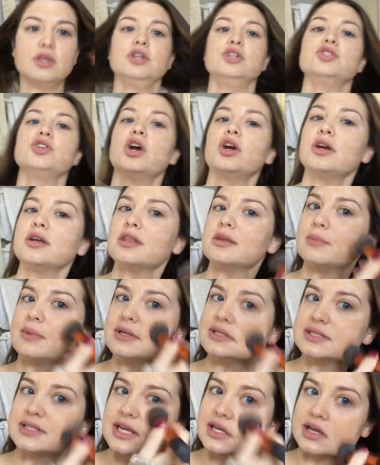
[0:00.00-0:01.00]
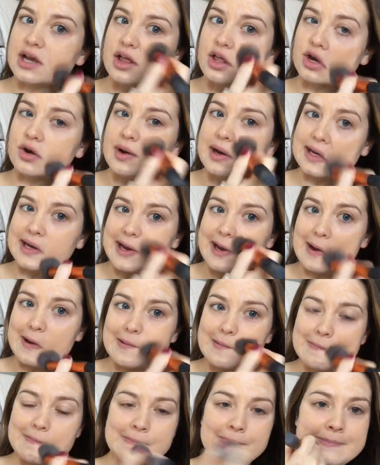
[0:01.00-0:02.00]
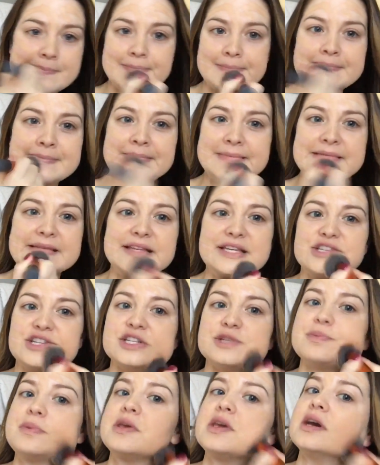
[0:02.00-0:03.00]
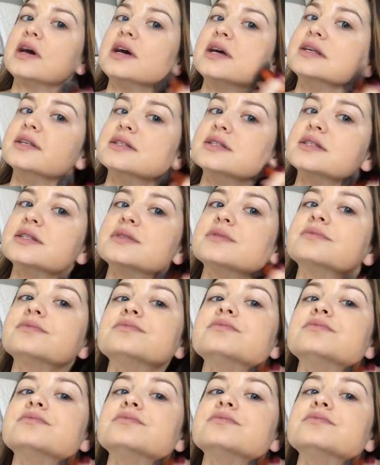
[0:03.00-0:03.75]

darker than my skin color right now, just because